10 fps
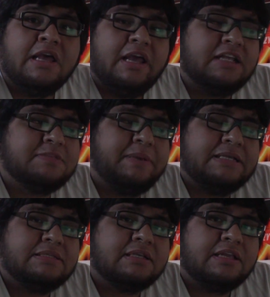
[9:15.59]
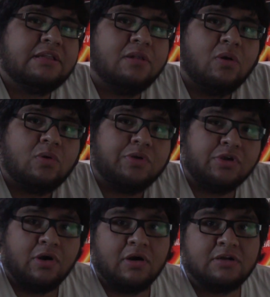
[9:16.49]
It's basically local
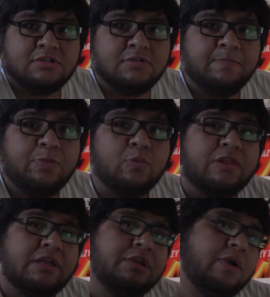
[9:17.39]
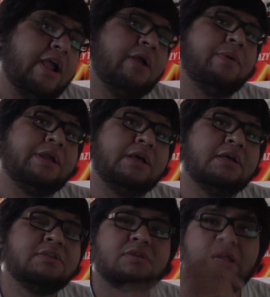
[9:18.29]
yards within your area.
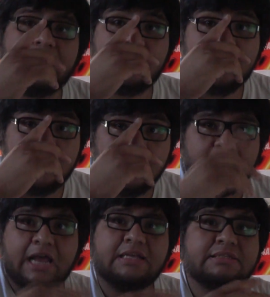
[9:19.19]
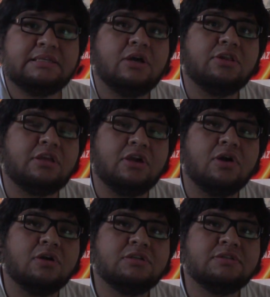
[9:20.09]
So like, I could see all the
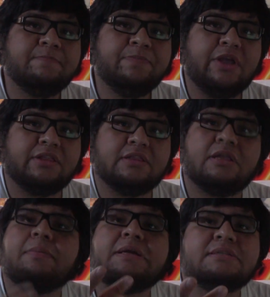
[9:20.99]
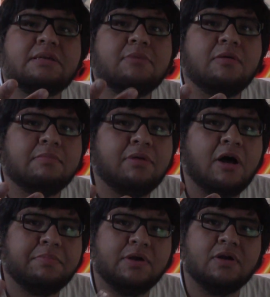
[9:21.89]
yards. Like, they're basically mom and
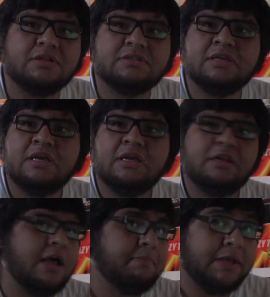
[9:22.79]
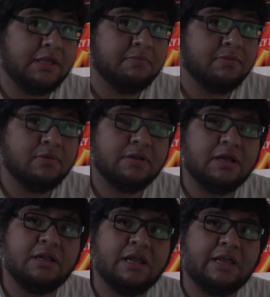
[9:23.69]
pop yards, not pick and pull, and
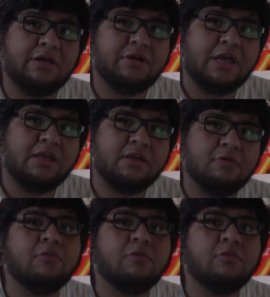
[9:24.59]
not like LKQ.